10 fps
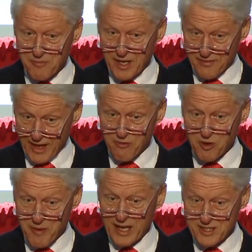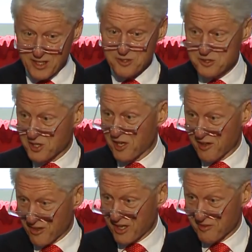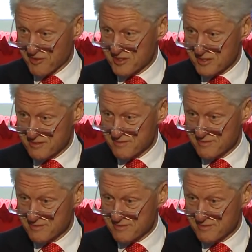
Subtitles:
They were about to lose all their elephants